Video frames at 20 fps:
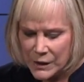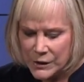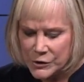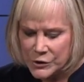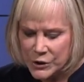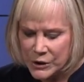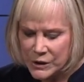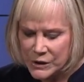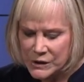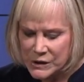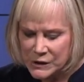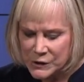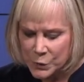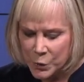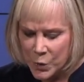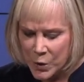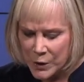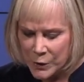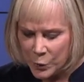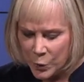Genesis
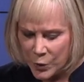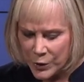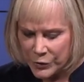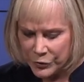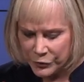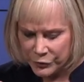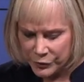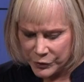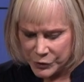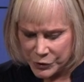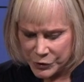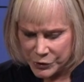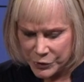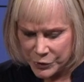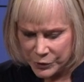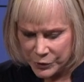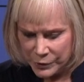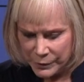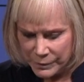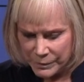1 1 through
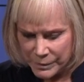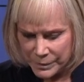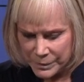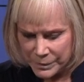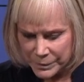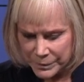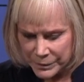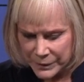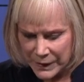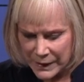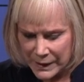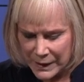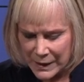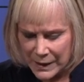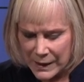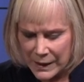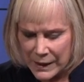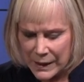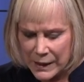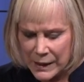2.
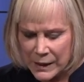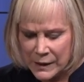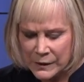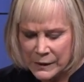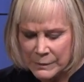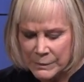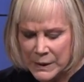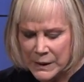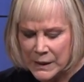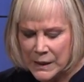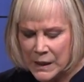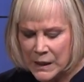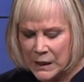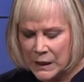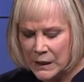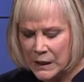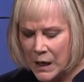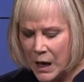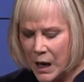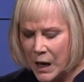In the
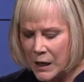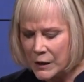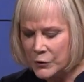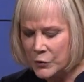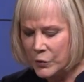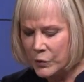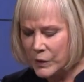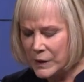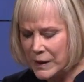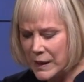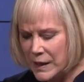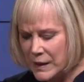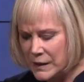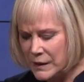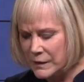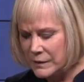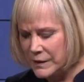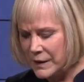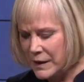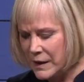beginning, God
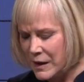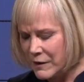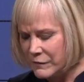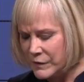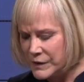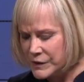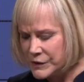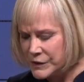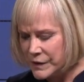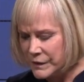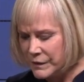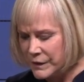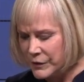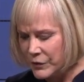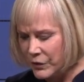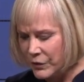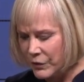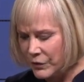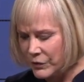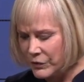created the heavens and the
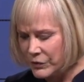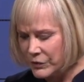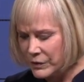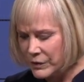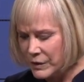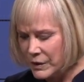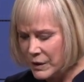earth.